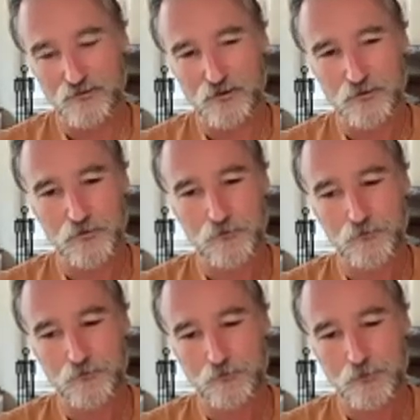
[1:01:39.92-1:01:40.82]

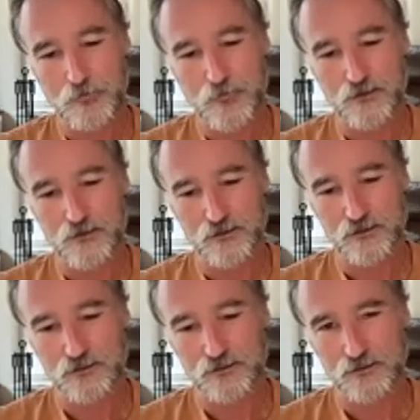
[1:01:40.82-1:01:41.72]

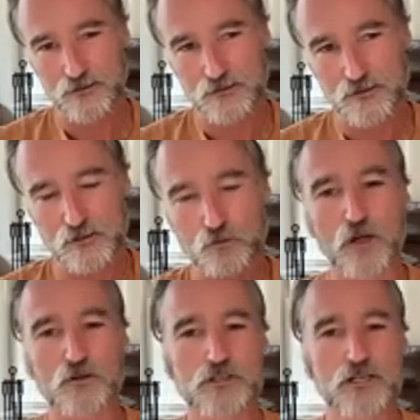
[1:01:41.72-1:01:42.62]
And
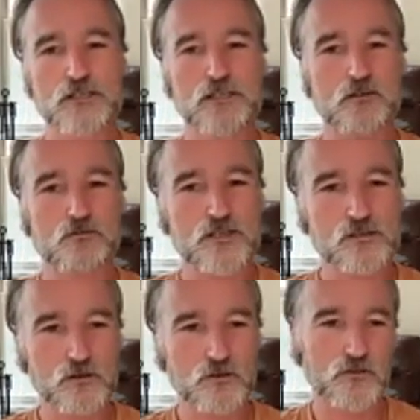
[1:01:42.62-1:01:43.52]
well, you can see the
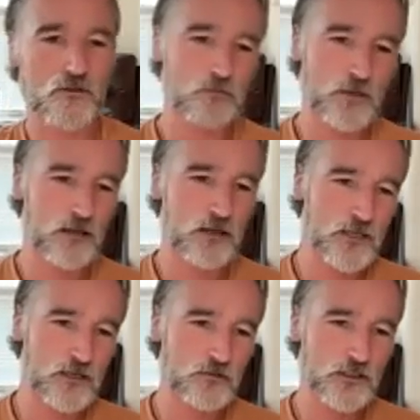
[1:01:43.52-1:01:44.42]
results. I'm
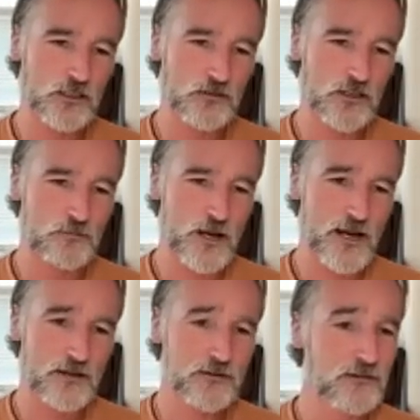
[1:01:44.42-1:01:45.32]
not looking that
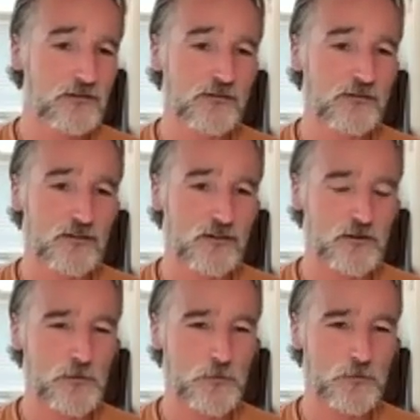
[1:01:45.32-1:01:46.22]
bad.
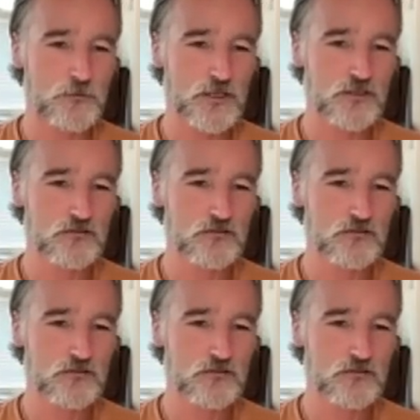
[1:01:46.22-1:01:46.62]
Being